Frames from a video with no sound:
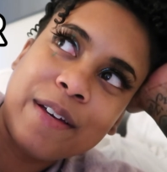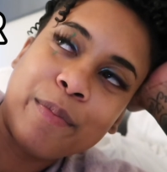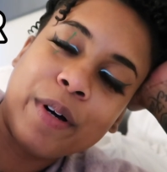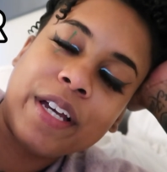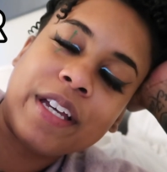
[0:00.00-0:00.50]

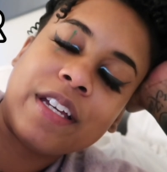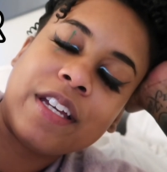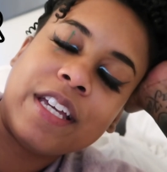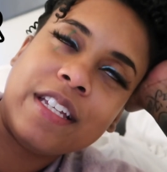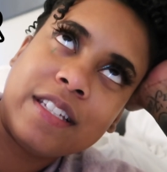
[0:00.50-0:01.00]
But
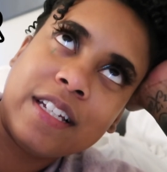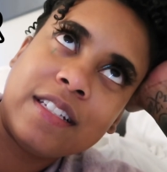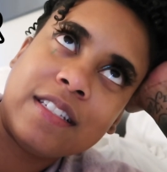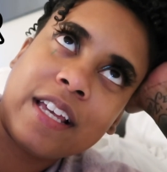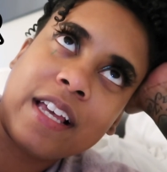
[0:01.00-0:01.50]
he
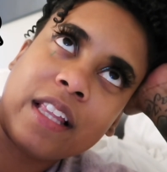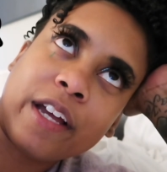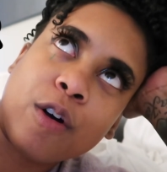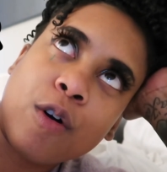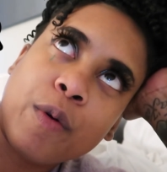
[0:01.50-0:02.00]
did say
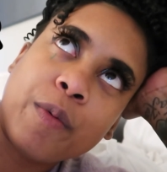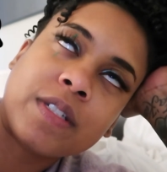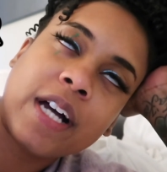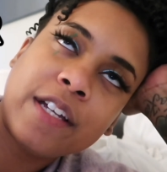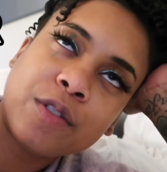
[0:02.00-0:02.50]
like, oh, we went
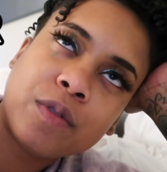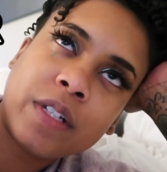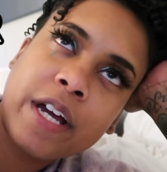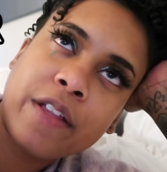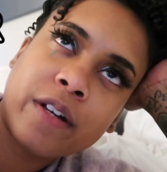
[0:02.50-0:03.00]
to high school
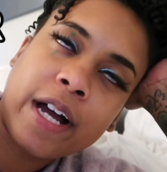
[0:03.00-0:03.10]
together,